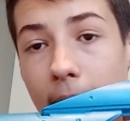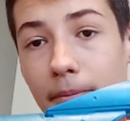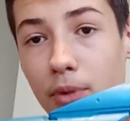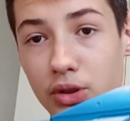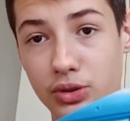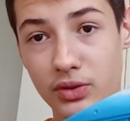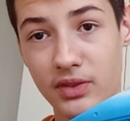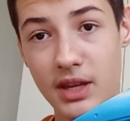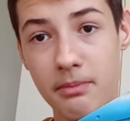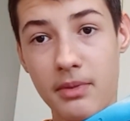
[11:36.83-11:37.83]
Most of
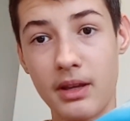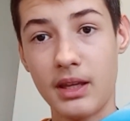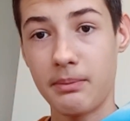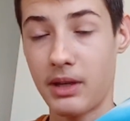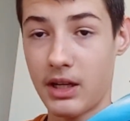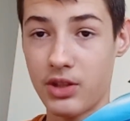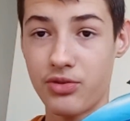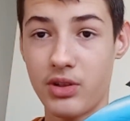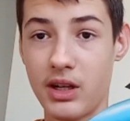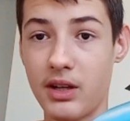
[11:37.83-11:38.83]
them in my
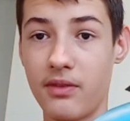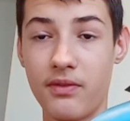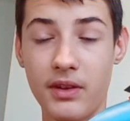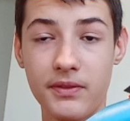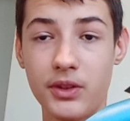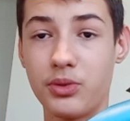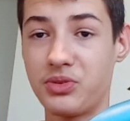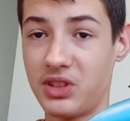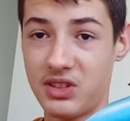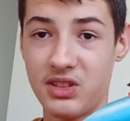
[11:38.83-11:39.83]
country are 50 to
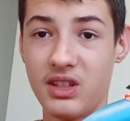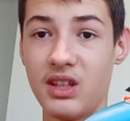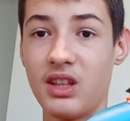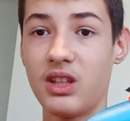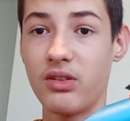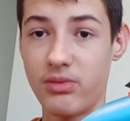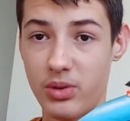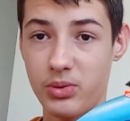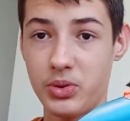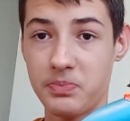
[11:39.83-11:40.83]
60
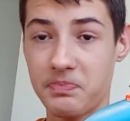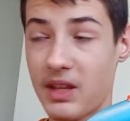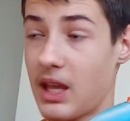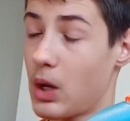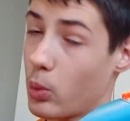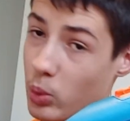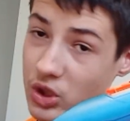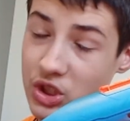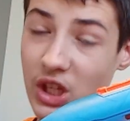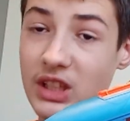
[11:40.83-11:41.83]
euros,
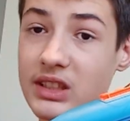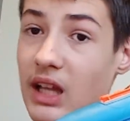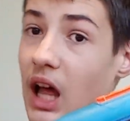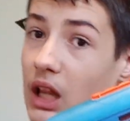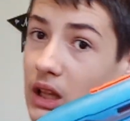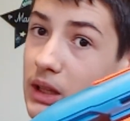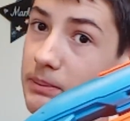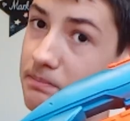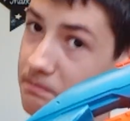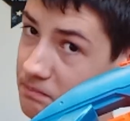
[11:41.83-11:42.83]
which is a
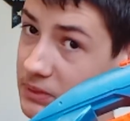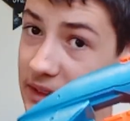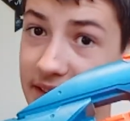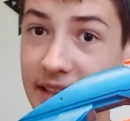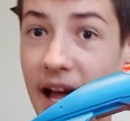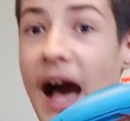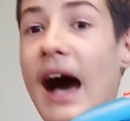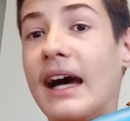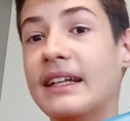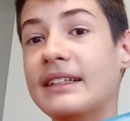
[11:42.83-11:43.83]
bit
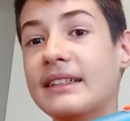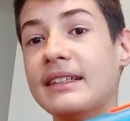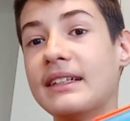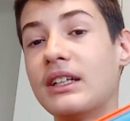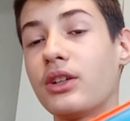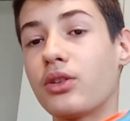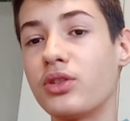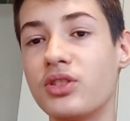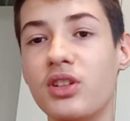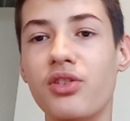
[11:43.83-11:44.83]
high
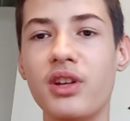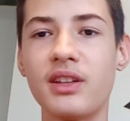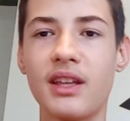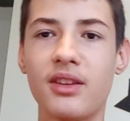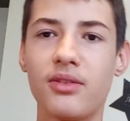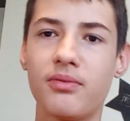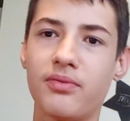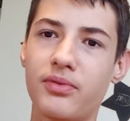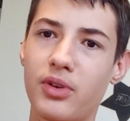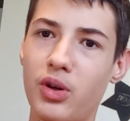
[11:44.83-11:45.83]
considering that
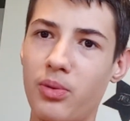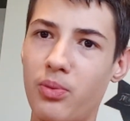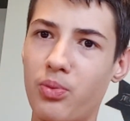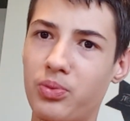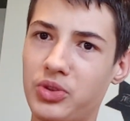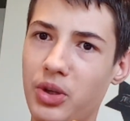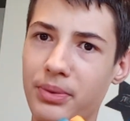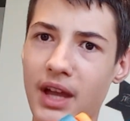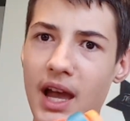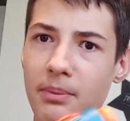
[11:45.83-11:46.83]
for some
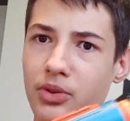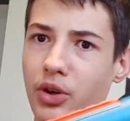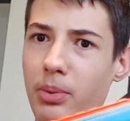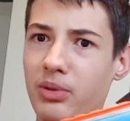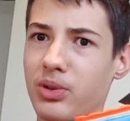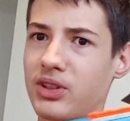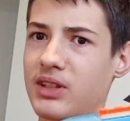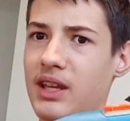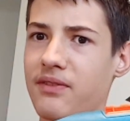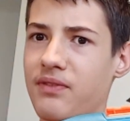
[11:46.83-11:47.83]
time Turban was
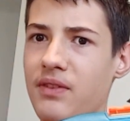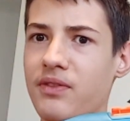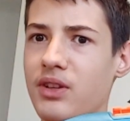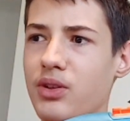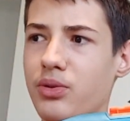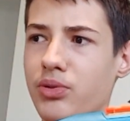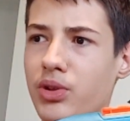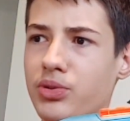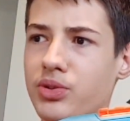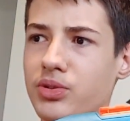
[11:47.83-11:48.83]
like 50
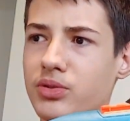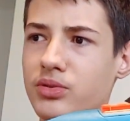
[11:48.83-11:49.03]
euros.